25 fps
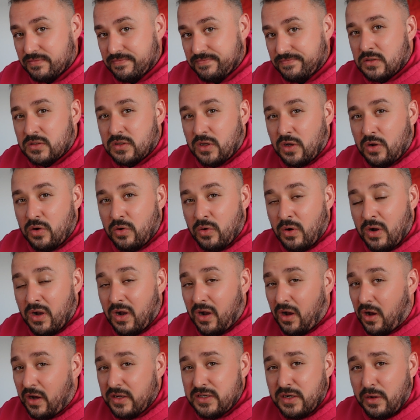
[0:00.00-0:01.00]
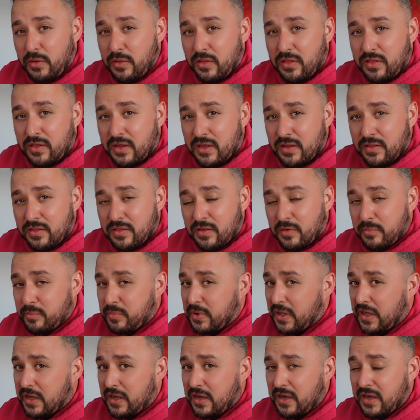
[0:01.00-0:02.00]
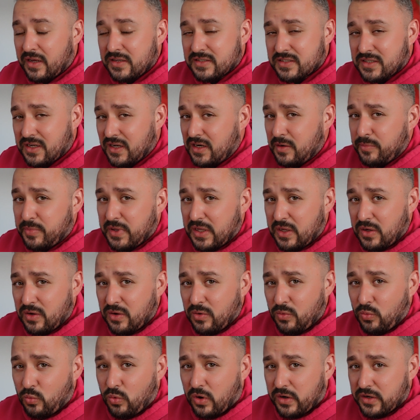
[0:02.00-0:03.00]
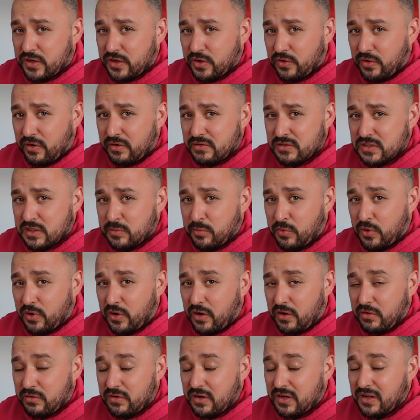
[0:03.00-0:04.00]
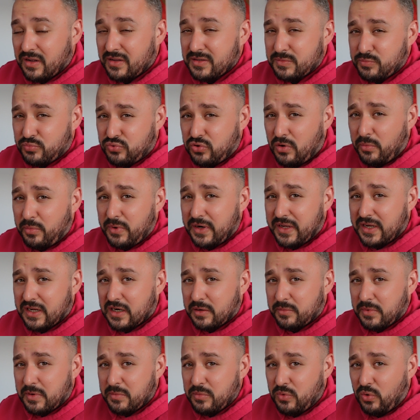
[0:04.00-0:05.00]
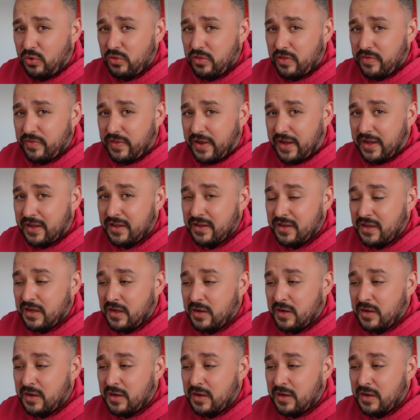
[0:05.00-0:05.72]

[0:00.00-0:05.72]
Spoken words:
So I don't think that beer is going to be €1 tomorrow. It's probably going to be more than that.